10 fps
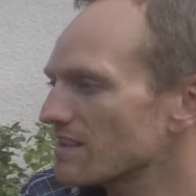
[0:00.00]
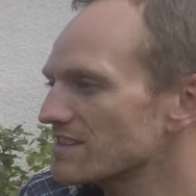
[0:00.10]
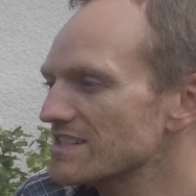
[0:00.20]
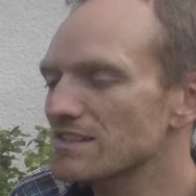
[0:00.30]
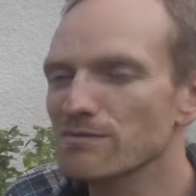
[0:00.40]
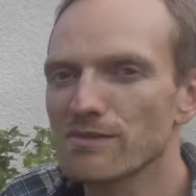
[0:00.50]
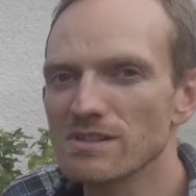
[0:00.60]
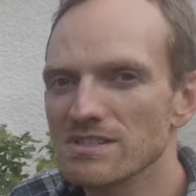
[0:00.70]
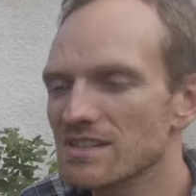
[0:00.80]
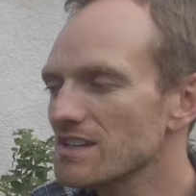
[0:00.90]
this is the
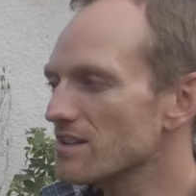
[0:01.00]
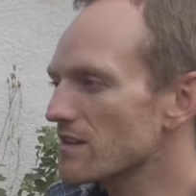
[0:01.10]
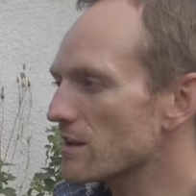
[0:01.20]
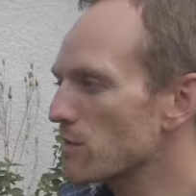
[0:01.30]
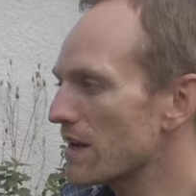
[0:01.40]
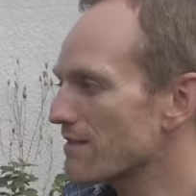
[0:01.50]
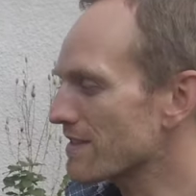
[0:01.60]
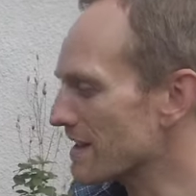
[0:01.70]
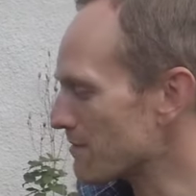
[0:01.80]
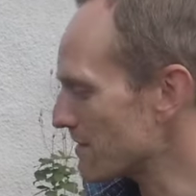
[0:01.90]
first year that we have
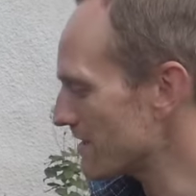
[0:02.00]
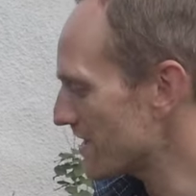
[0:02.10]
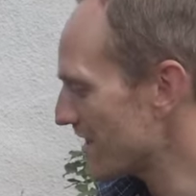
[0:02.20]
them,